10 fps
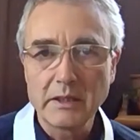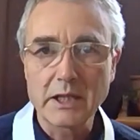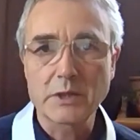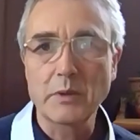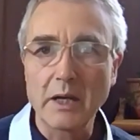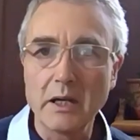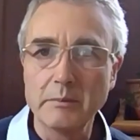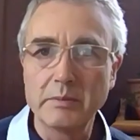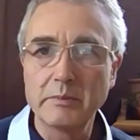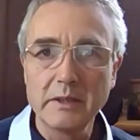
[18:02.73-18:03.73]
That's what I hope,
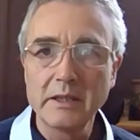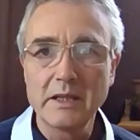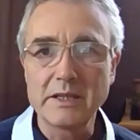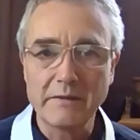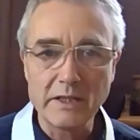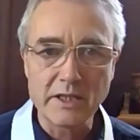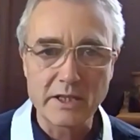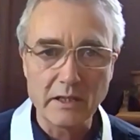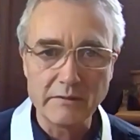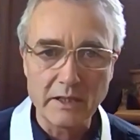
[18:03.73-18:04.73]
as if I
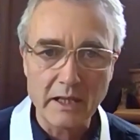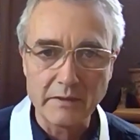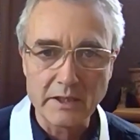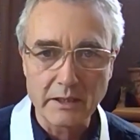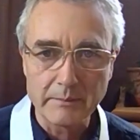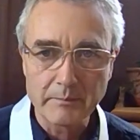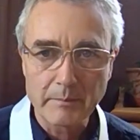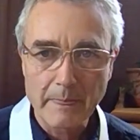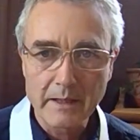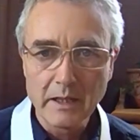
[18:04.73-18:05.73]
deserved it every time.
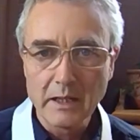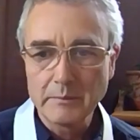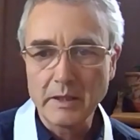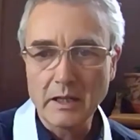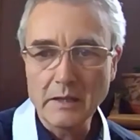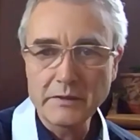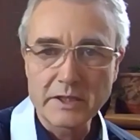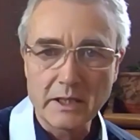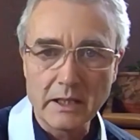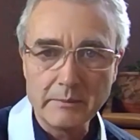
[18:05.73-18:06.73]
But half the
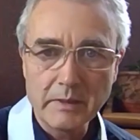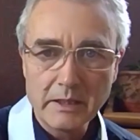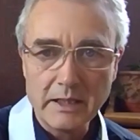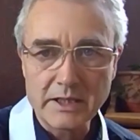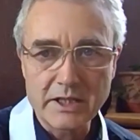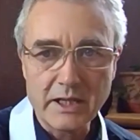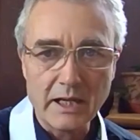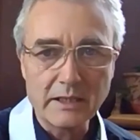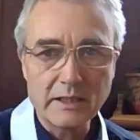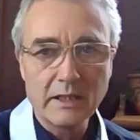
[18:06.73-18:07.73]
time,
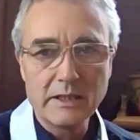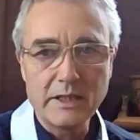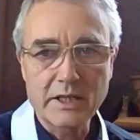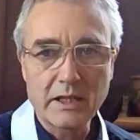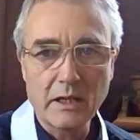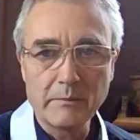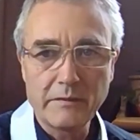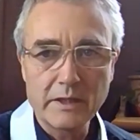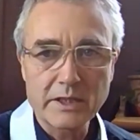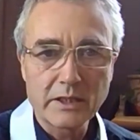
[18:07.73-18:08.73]
instead,
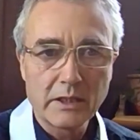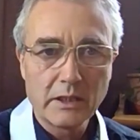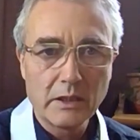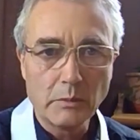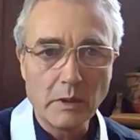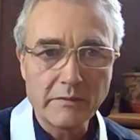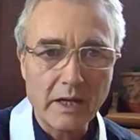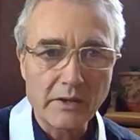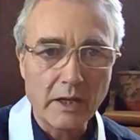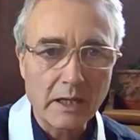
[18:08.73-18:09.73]
discomfort, or one of
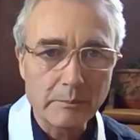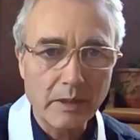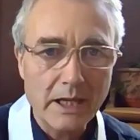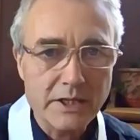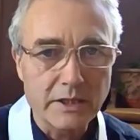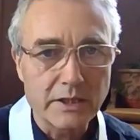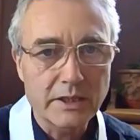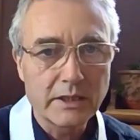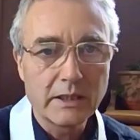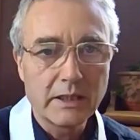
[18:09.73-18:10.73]
the other unpleasant,
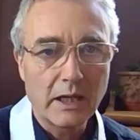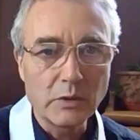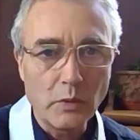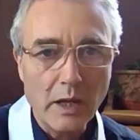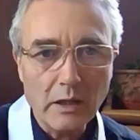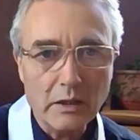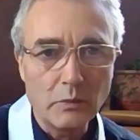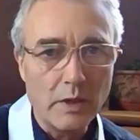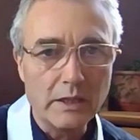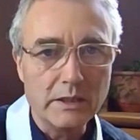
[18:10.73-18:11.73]
unwelcome
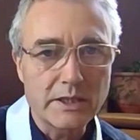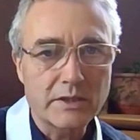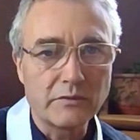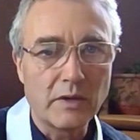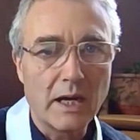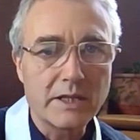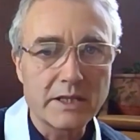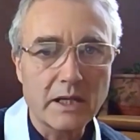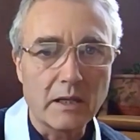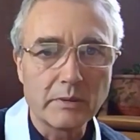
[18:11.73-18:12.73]
winds
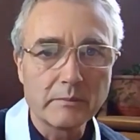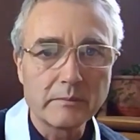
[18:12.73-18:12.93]
rises up.